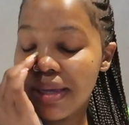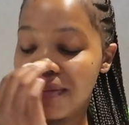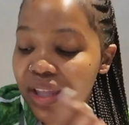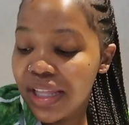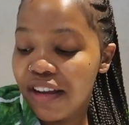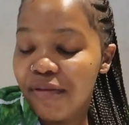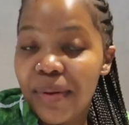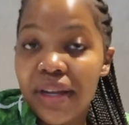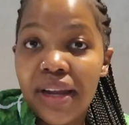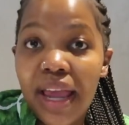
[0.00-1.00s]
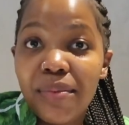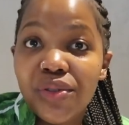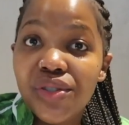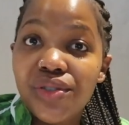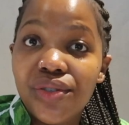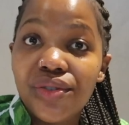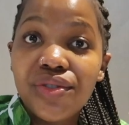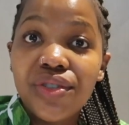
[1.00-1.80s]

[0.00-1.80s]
something that I've been able to do.